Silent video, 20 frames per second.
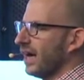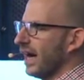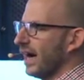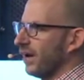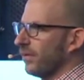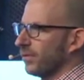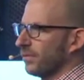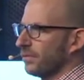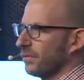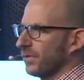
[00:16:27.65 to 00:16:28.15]

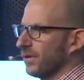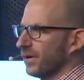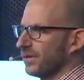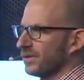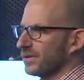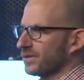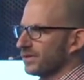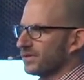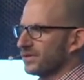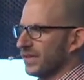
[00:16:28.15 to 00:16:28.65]
our
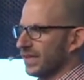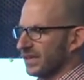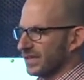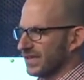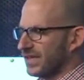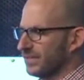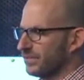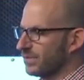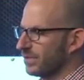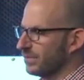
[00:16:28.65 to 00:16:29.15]
products and
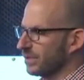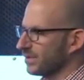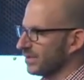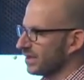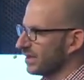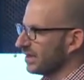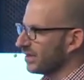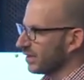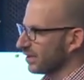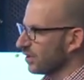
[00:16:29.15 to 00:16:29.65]
keep them
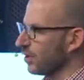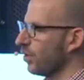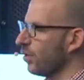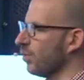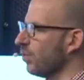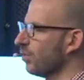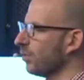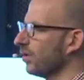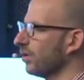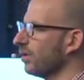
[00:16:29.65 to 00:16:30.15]
at the
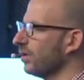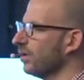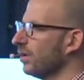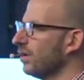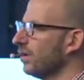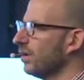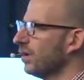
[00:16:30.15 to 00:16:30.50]
core